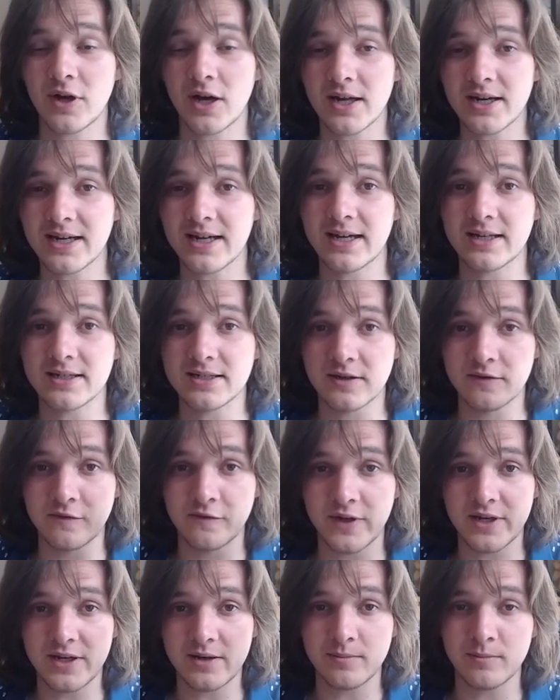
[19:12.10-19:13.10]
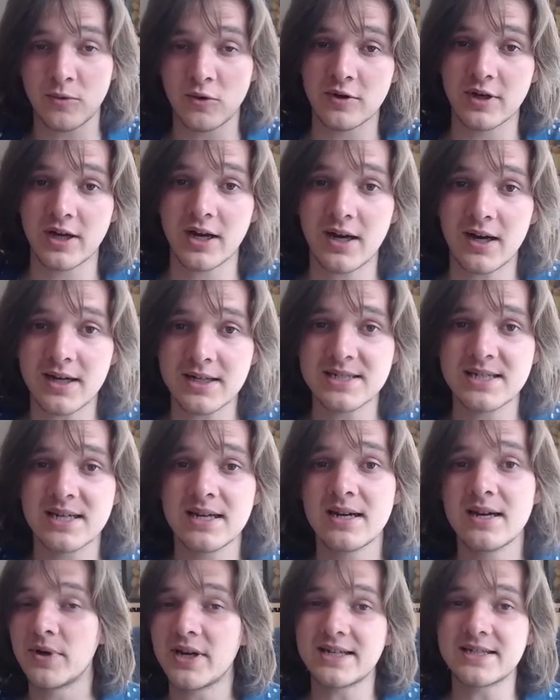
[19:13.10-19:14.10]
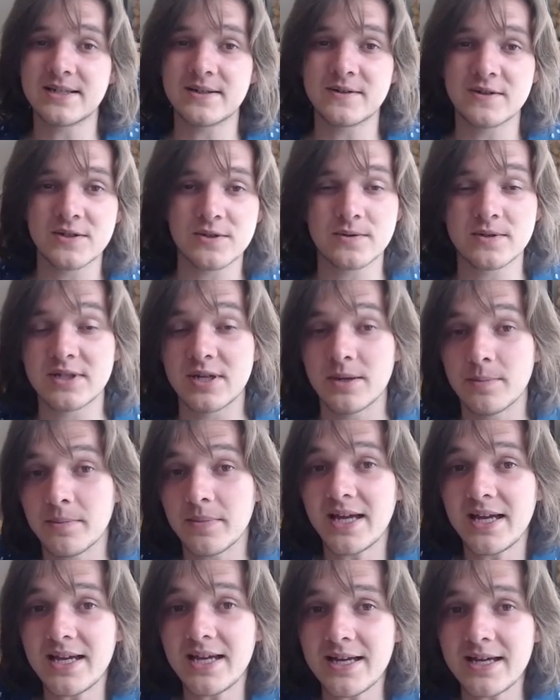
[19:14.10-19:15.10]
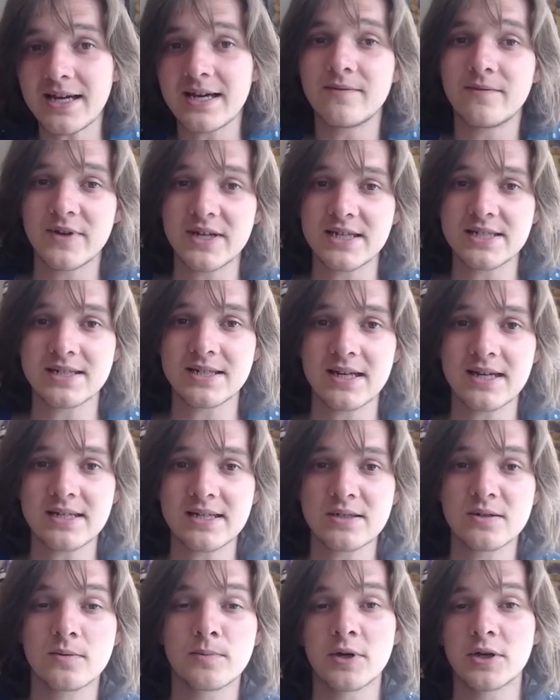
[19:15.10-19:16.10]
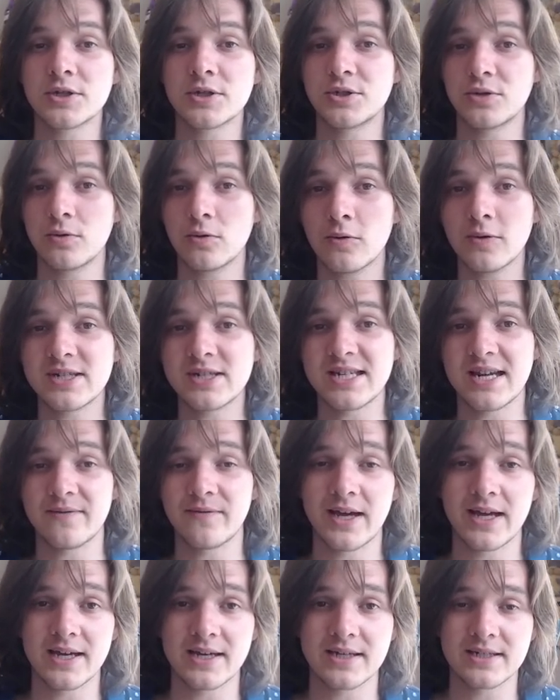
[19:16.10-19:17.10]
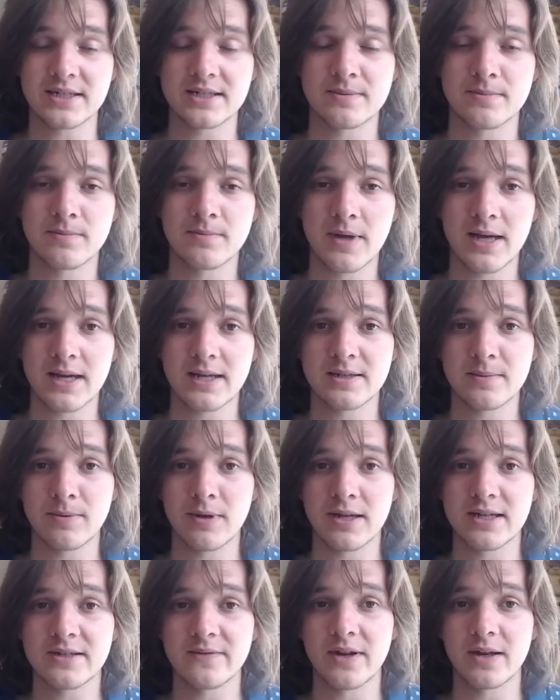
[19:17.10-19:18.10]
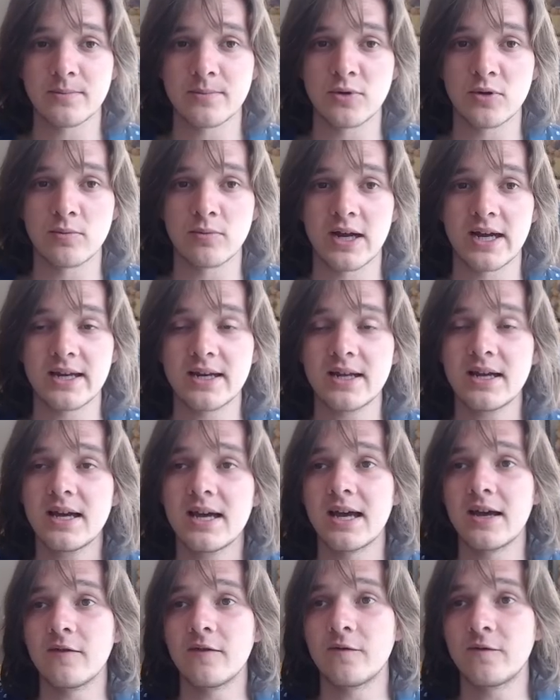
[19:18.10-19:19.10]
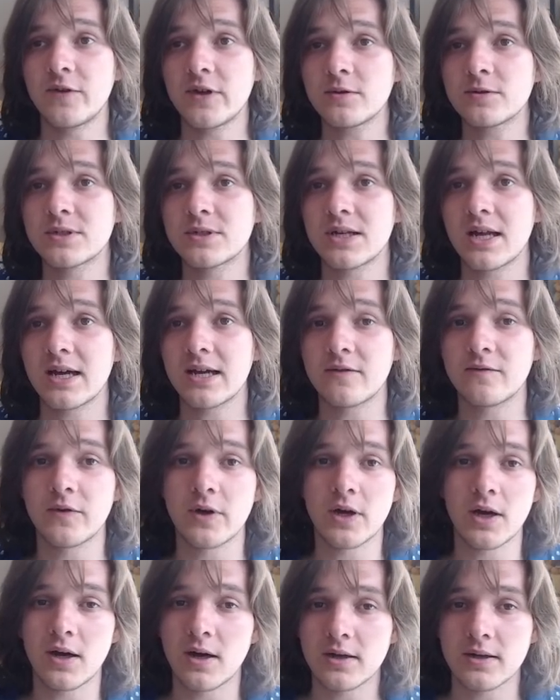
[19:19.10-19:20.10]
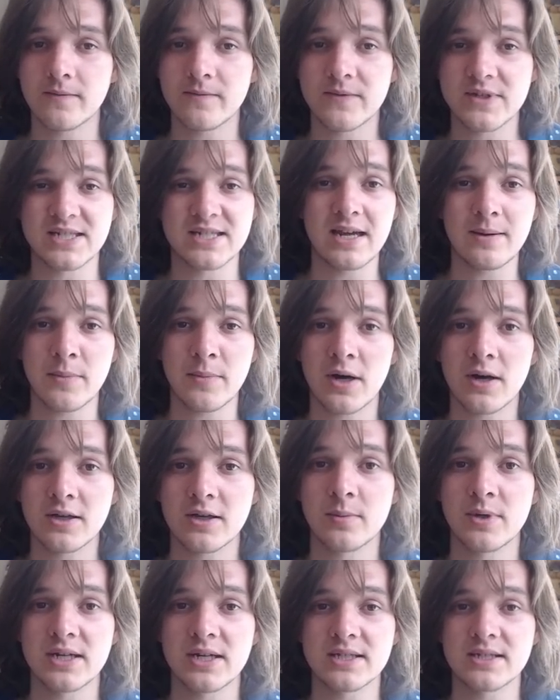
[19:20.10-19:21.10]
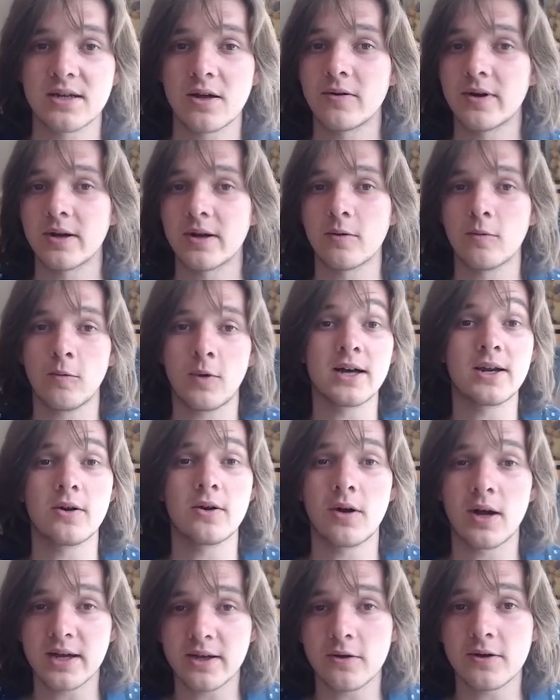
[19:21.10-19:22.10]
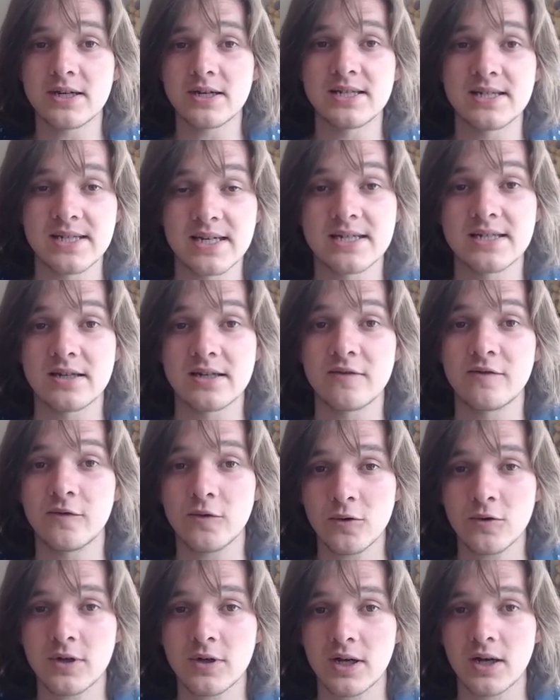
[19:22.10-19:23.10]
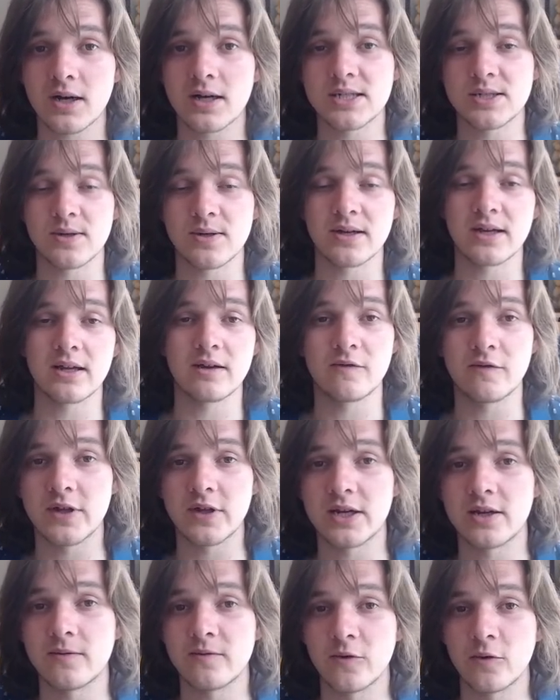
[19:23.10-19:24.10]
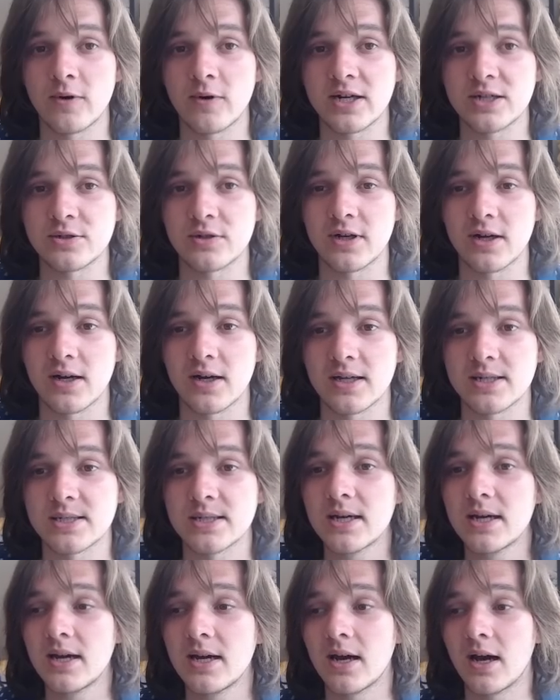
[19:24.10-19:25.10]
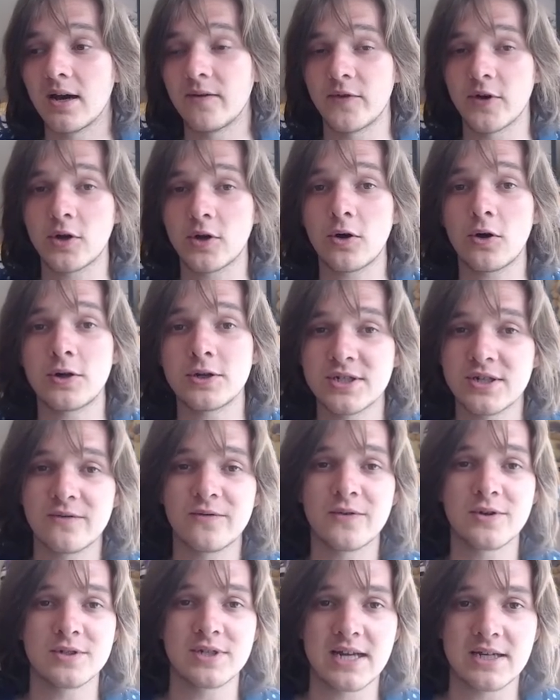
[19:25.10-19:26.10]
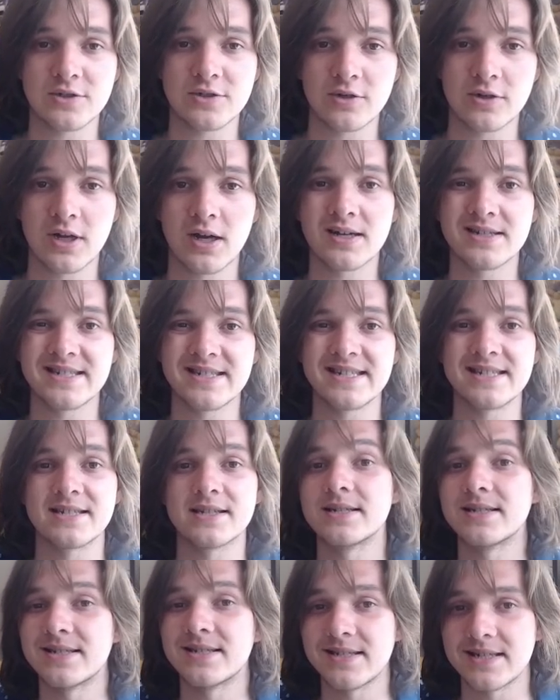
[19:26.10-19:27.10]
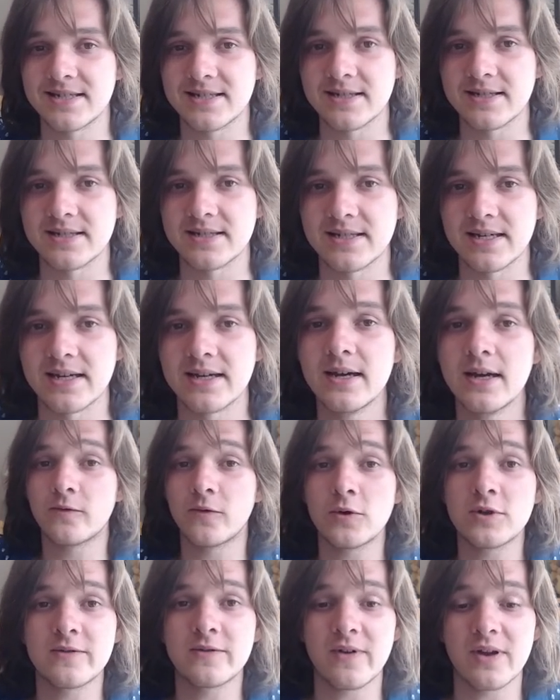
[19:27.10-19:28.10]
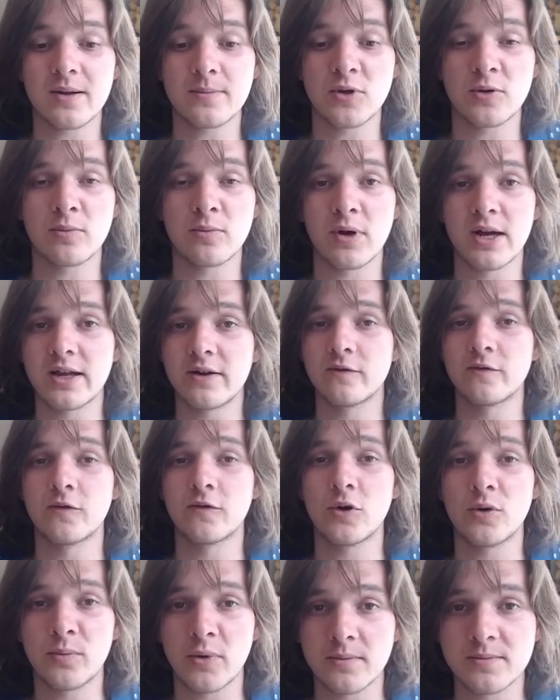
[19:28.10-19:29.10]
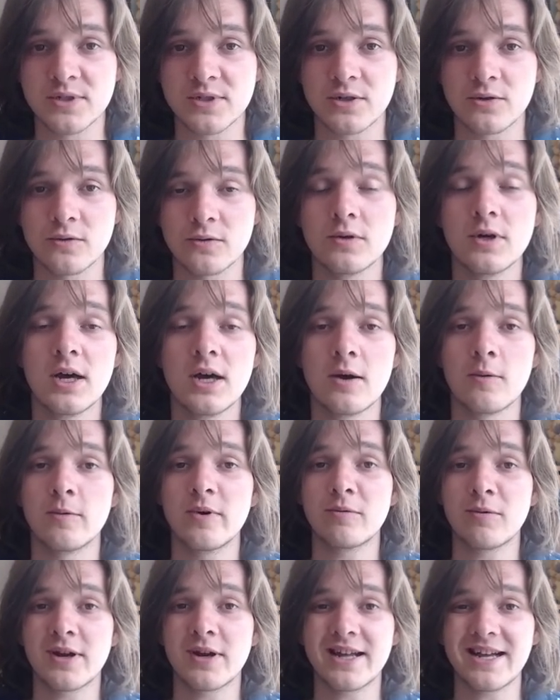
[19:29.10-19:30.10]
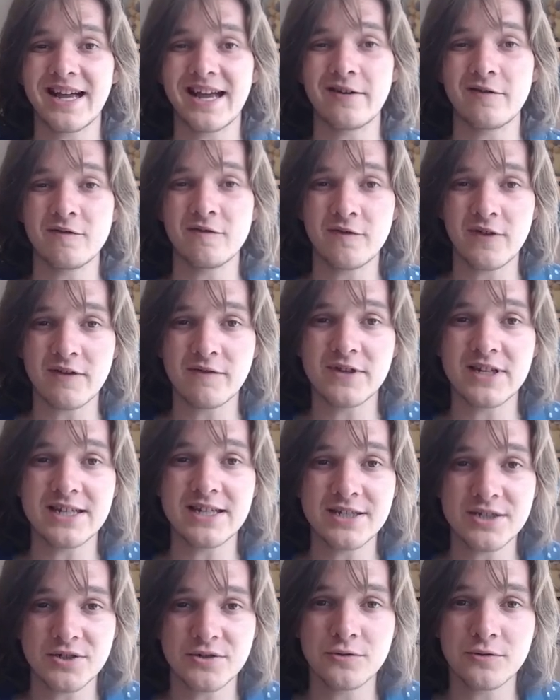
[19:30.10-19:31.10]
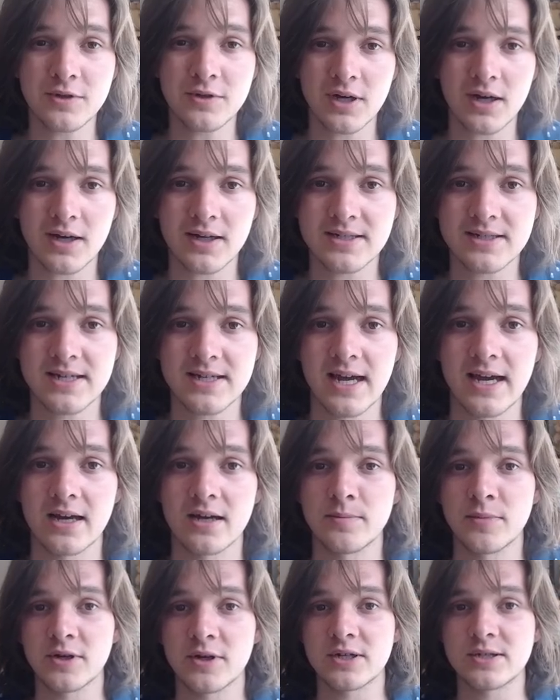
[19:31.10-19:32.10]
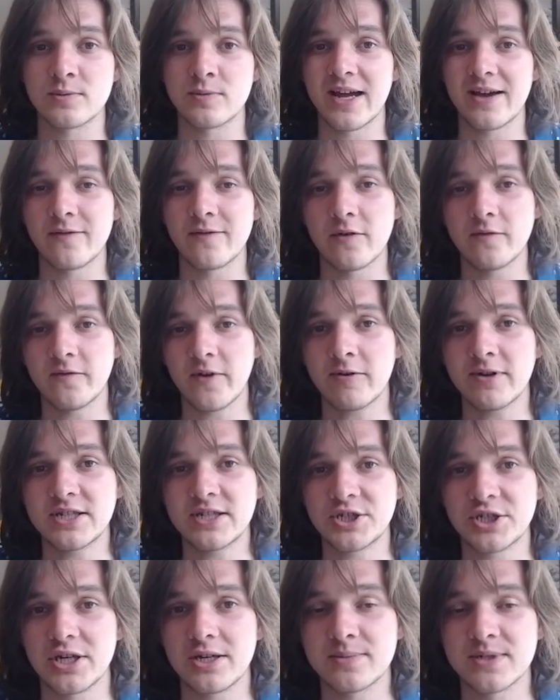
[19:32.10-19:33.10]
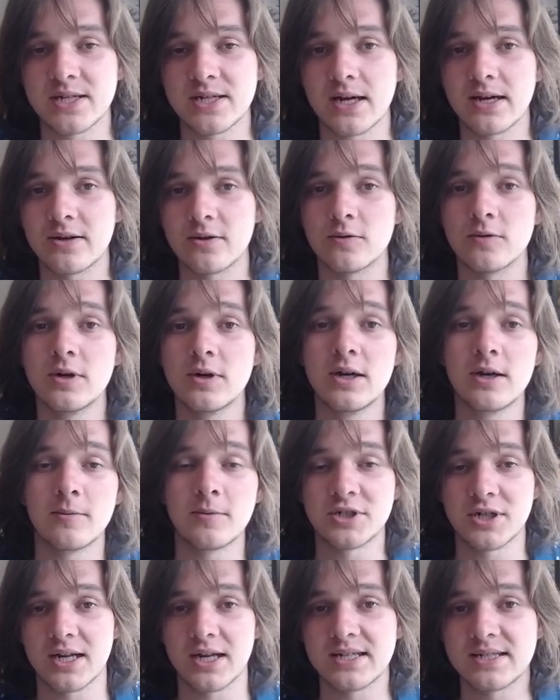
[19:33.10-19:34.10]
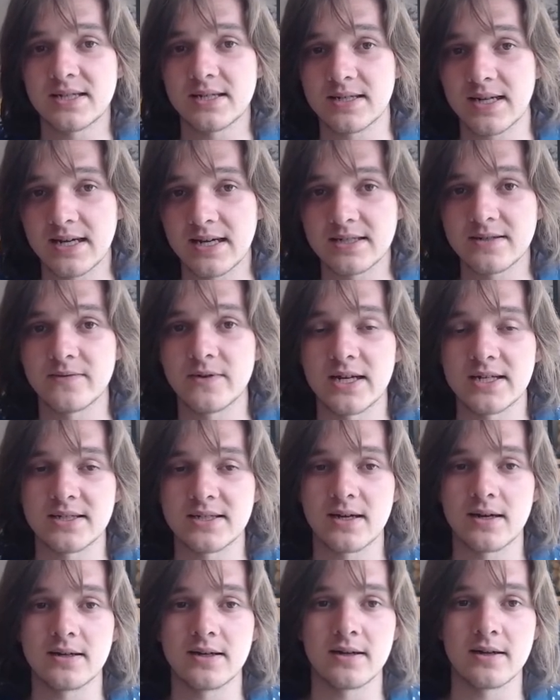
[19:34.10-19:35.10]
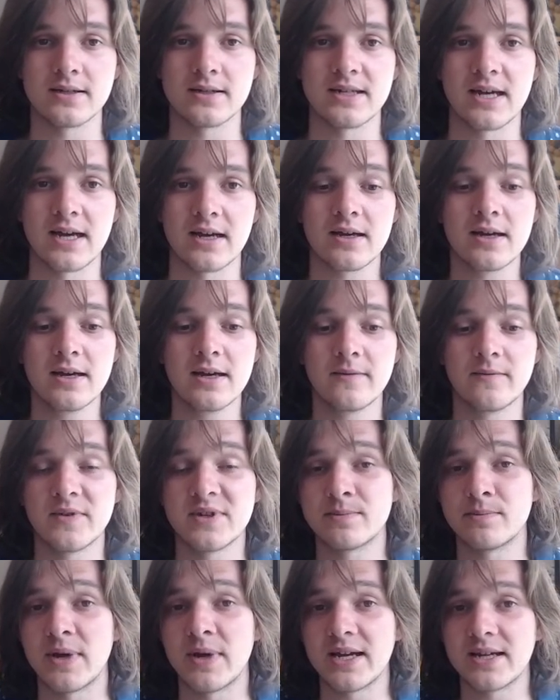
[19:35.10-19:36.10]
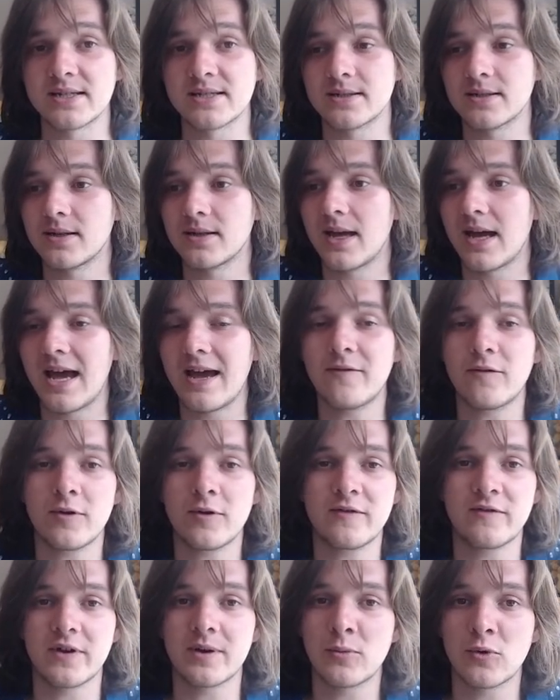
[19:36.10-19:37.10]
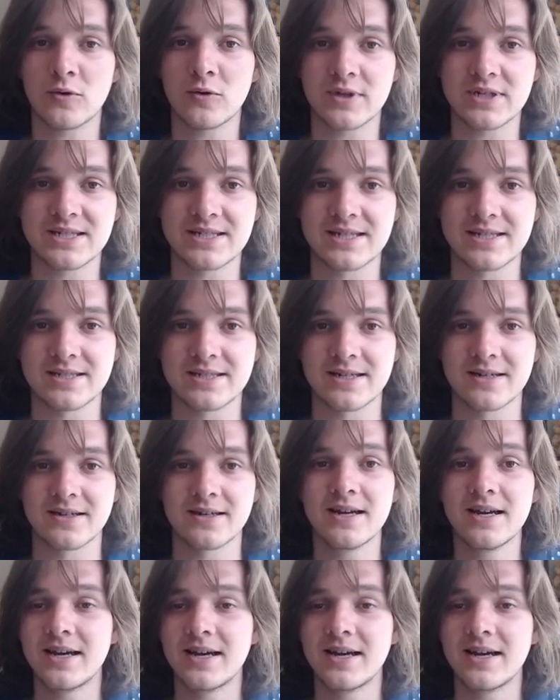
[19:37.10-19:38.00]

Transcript: cutting it to fit in more cards, but it's, to me, in this list, because you always have that ink to spare to play Develop Your Brain, it feels like the same argument is going, why don't I go to 64 cards so I can fit in 4 extra cards? The cost of those extra cards is consistency. For Develop Your Brain, for Popsicle, we're running a 52 card deck because we have a very cheap cycle, which lets us get to the next card in our deck. This makes everything more consistent,